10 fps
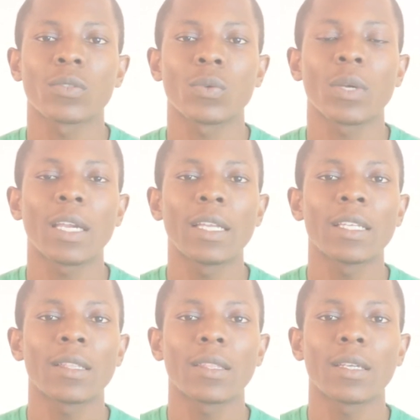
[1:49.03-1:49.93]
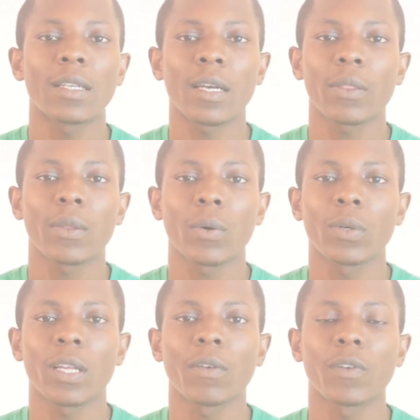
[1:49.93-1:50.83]
So anything at all
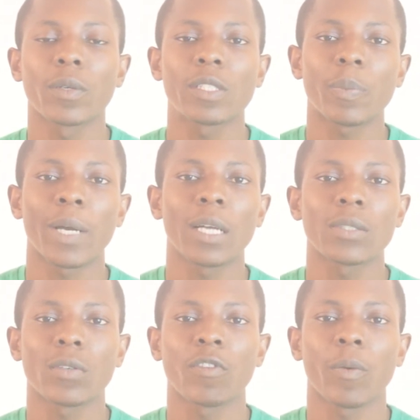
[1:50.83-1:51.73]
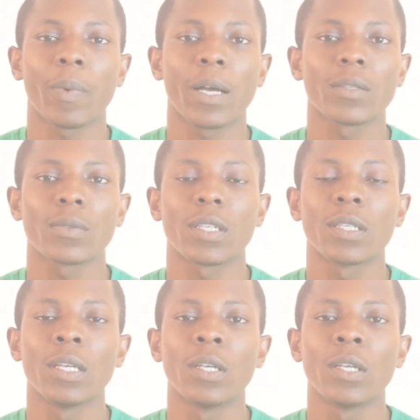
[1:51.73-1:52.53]
that forms part of your password,